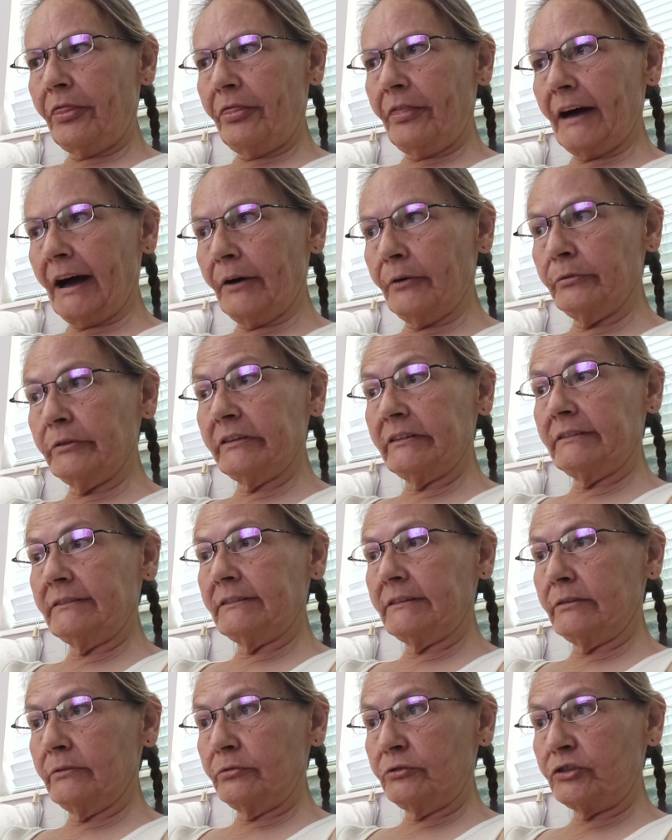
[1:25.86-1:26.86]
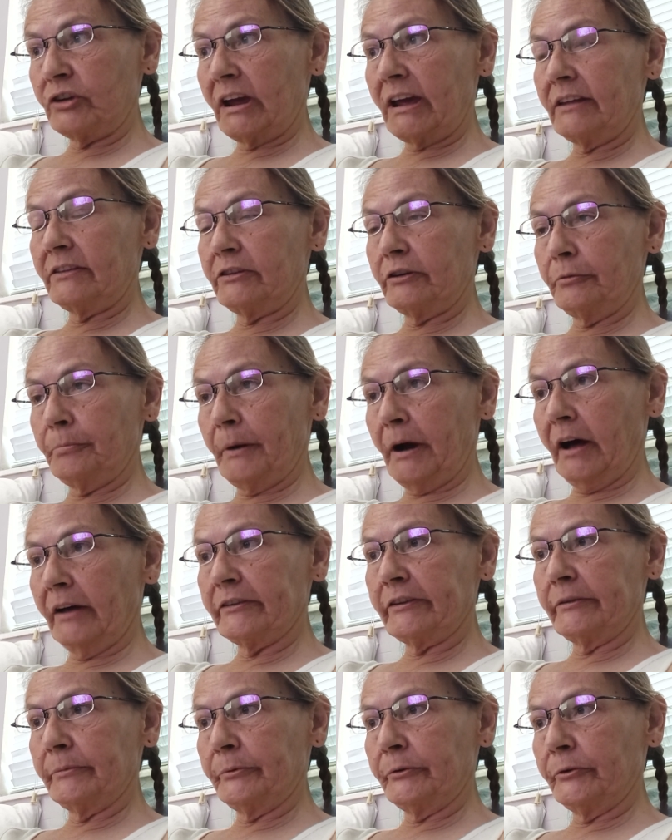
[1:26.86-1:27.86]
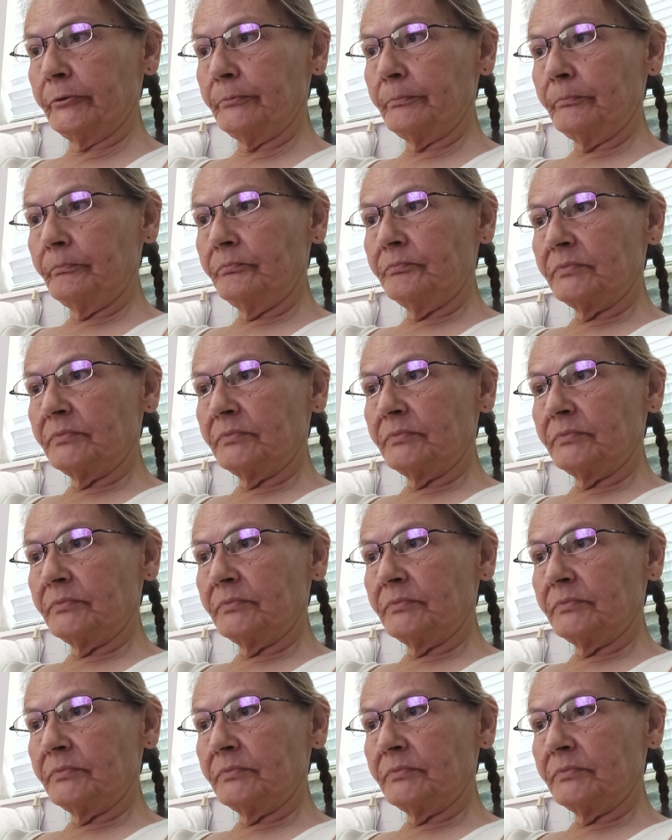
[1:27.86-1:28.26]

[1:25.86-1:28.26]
Thousands of shades are possible.